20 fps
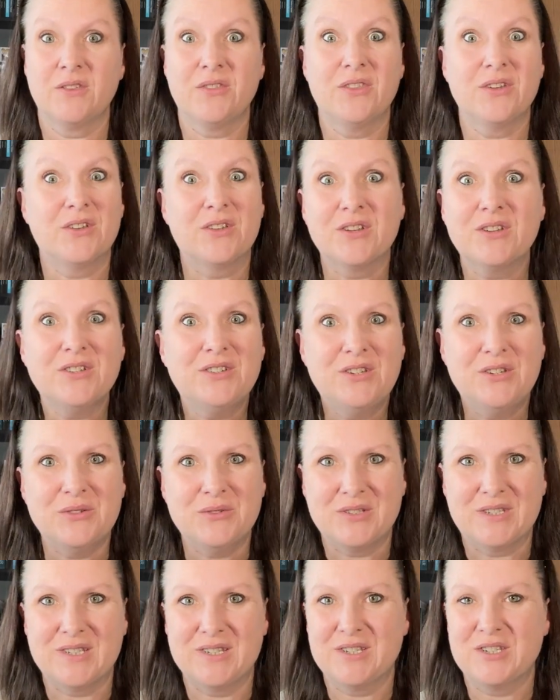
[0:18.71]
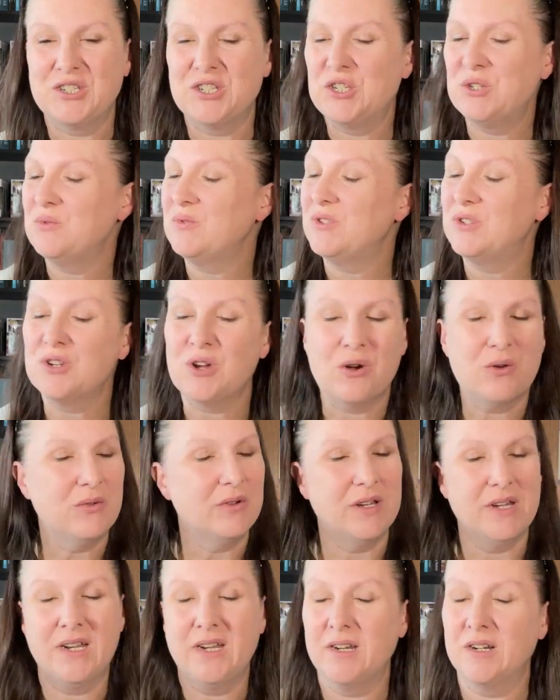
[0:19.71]
The good news is you don't
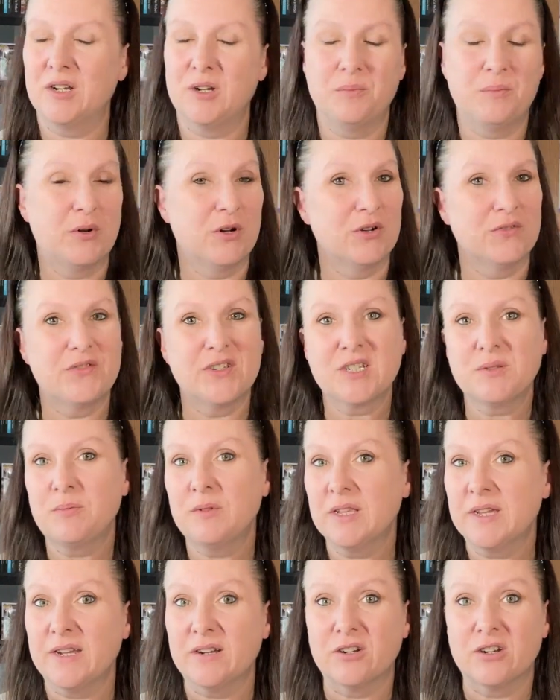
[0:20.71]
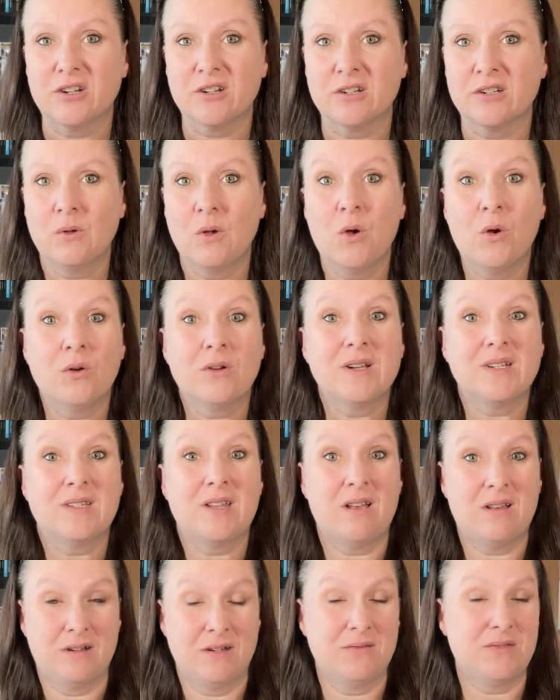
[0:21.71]
need a perfect planner or a
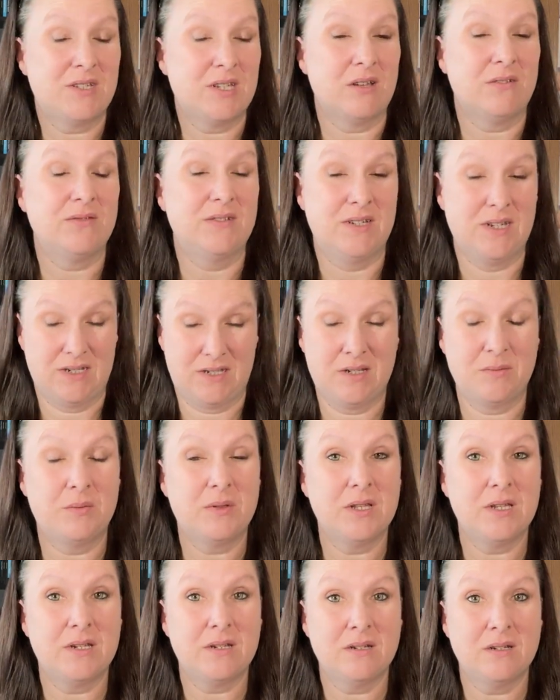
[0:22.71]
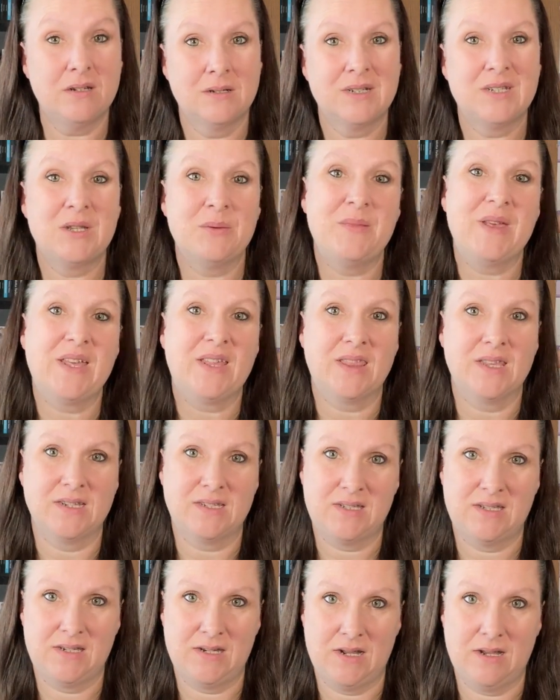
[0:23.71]
ton of self-discipline to make this
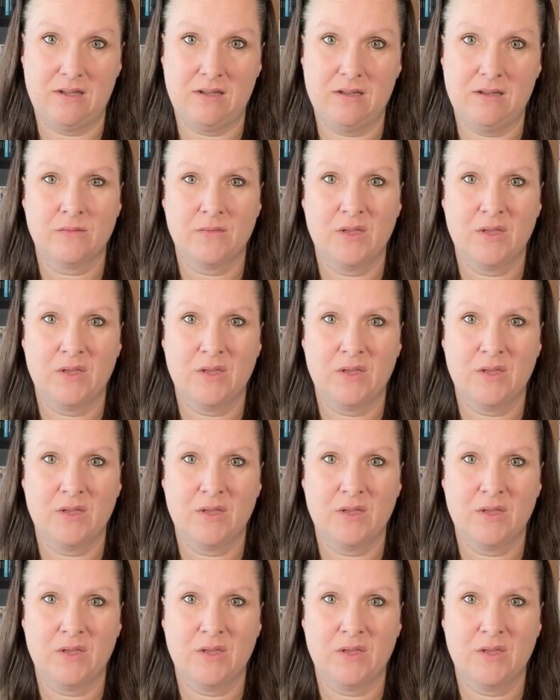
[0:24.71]
stick.